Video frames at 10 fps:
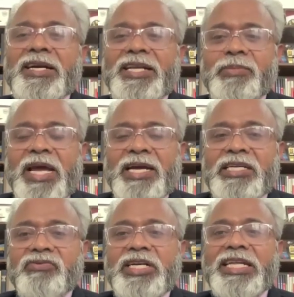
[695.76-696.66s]
maritime
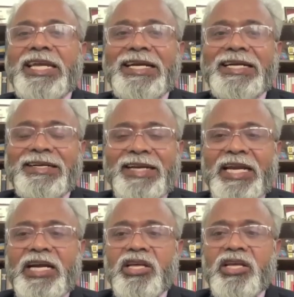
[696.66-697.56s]
activity and
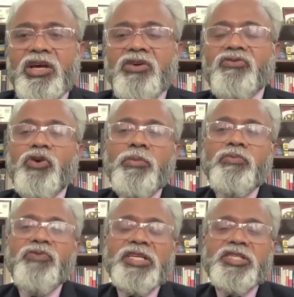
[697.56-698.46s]
trade
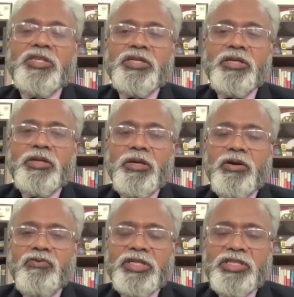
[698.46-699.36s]
from West
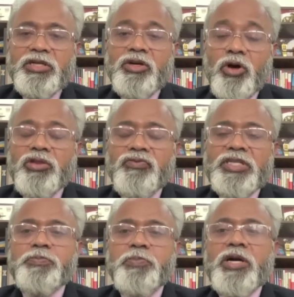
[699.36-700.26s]
western
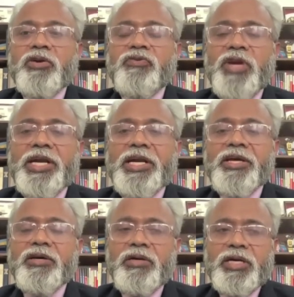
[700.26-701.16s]
northwest part of
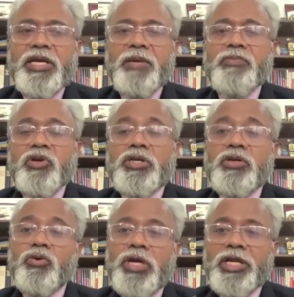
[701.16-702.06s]
India, and I'm
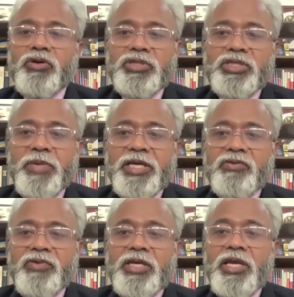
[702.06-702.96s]
talking only coast, by
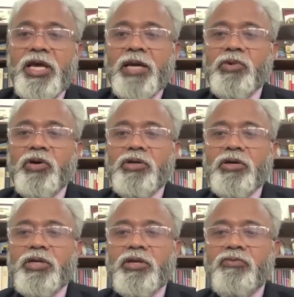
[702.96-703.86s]
the way. I'm not
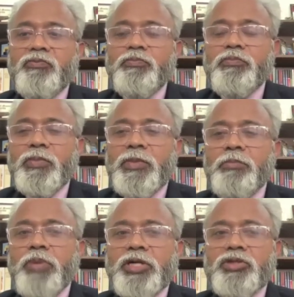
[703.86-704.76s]
talking of
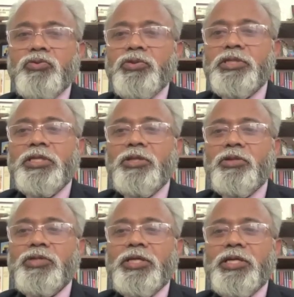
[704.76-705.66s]
Pashtuns
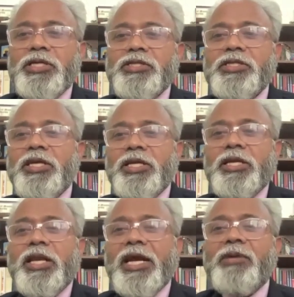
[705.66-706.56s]
and those areas, the
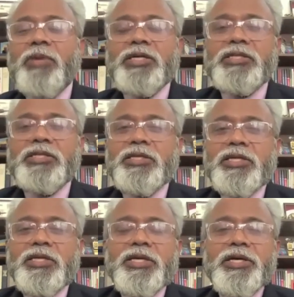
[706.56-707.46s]
landmass.
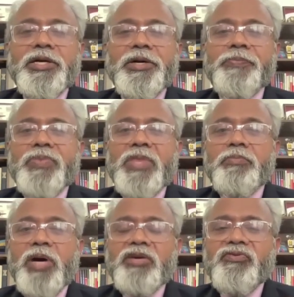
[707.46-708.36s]
Uh,
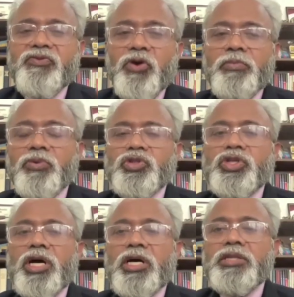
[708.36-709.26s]
but from
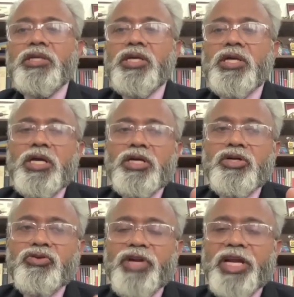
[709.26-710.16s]
Gujarat,
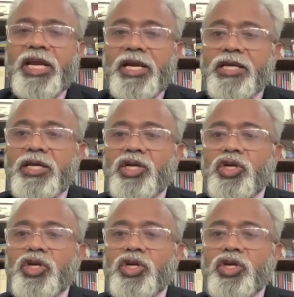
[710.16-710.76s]
trade